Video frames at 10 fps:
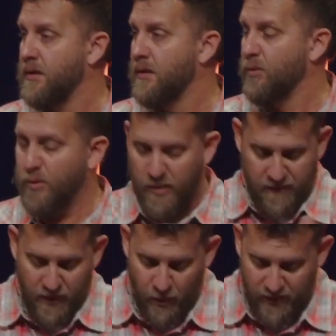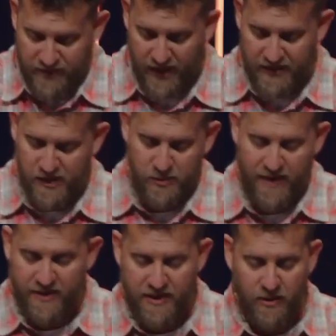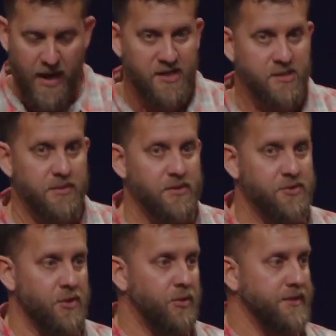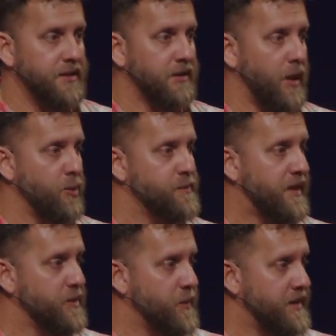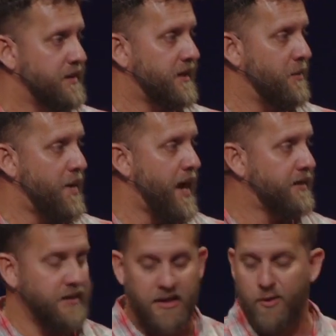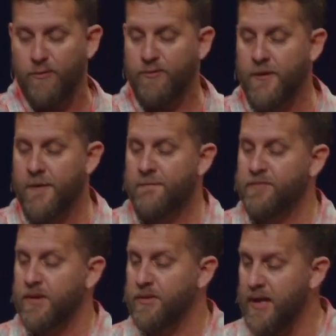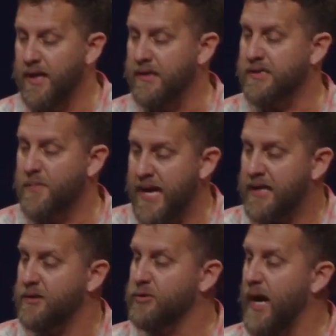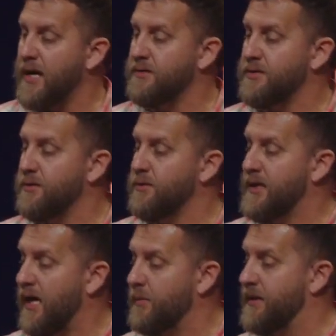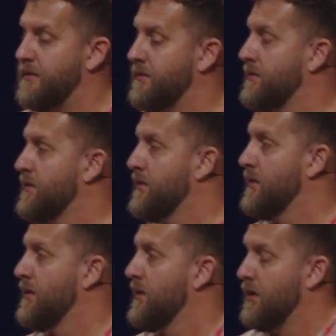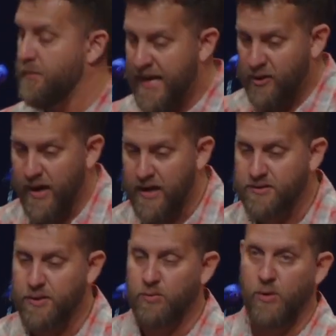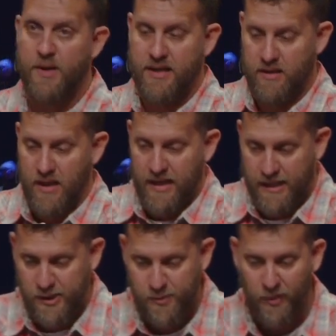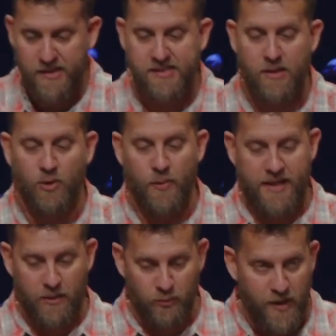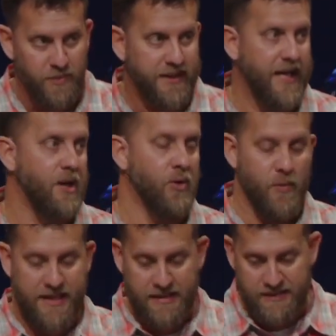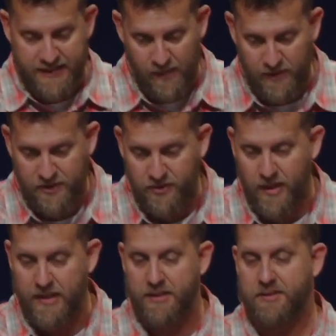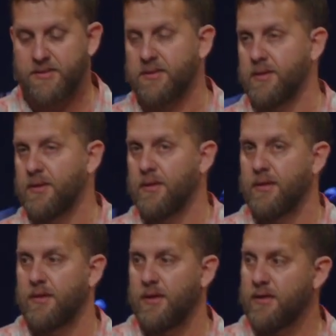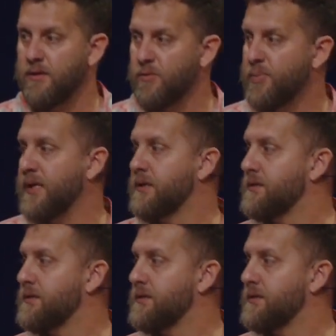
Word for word: We've, we've done this, we've had the interaction, but the circle didn't close because we didn't come back to give thanks. Make gratitude common. Make gratitude where we can express it, where we can replicate it, where we can demonstrate it, and then repeat.